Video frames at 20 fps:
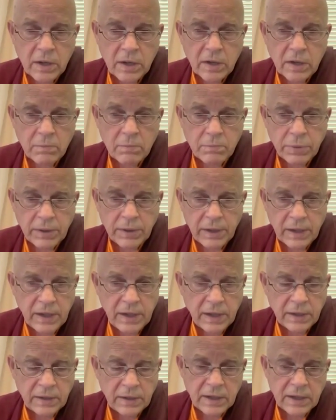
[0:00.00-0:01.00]

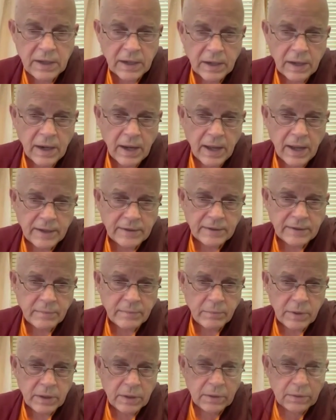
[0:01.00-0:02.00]
complete
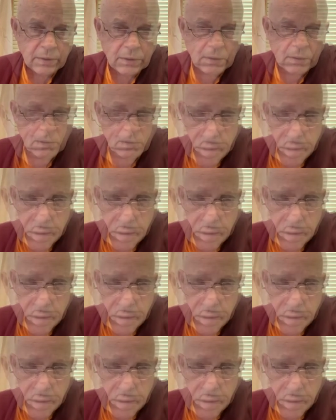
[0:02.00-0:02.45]
enlightenment.